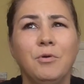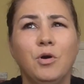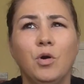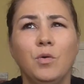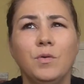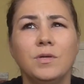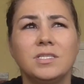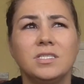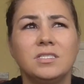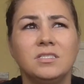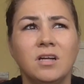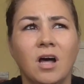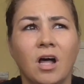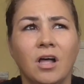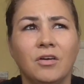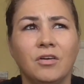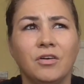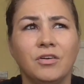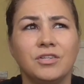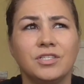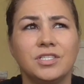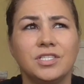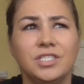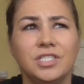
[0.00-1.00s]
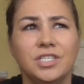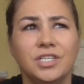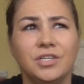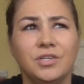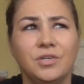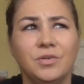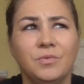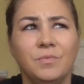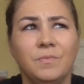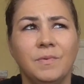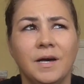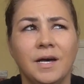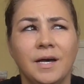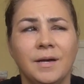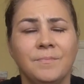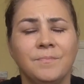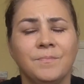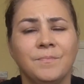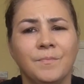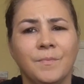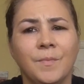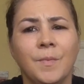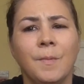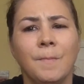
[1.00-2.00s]
cool with stalkers too, but
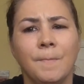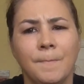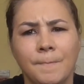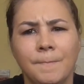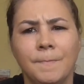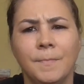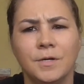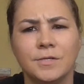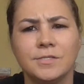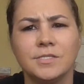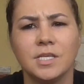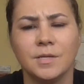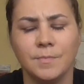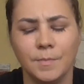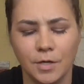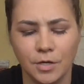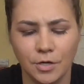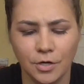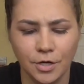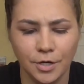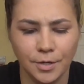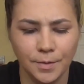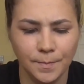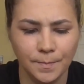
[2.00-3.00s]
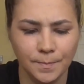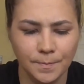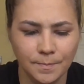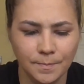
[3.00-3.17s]
mostly murder.